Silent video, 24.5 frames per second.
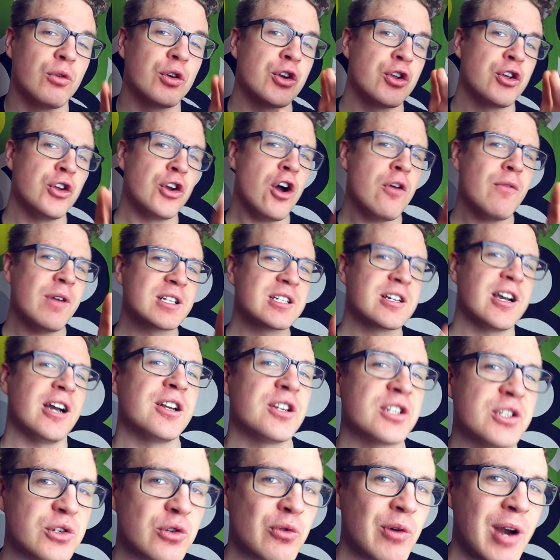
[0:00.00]
You know what's kind
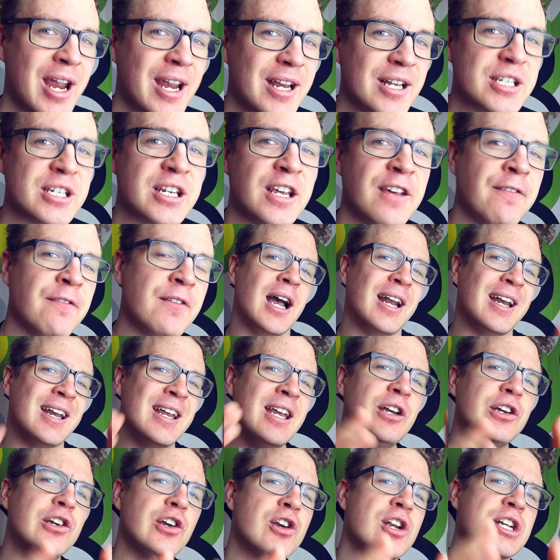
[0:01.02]
of strange? If an
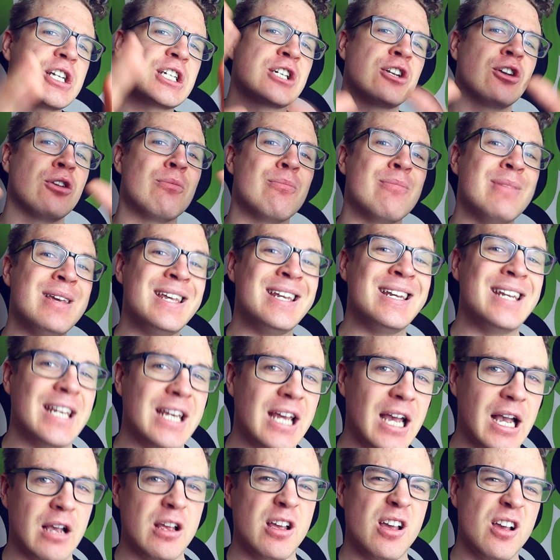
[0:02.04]
international
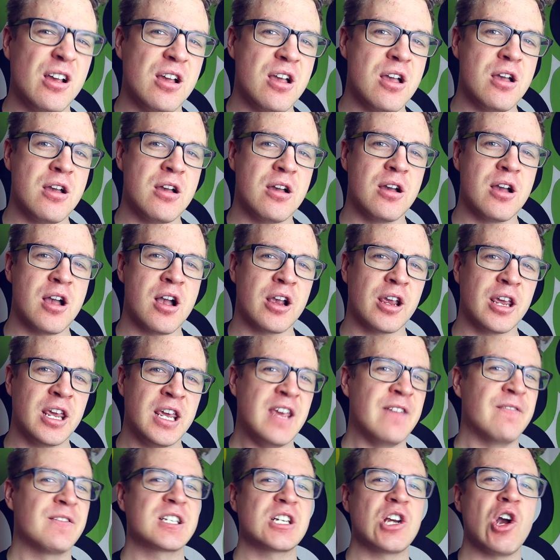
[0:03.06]
media
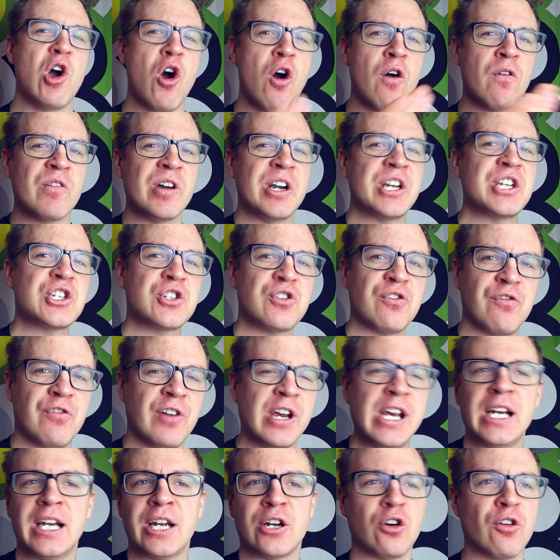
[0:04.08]
gives coverage to
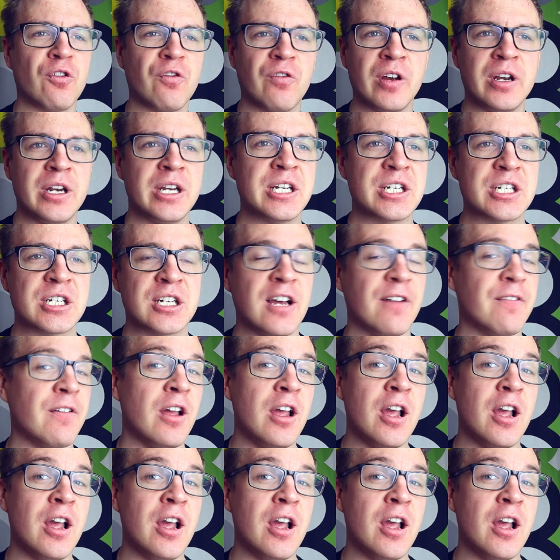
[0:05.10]
Finland or Finnish stuff,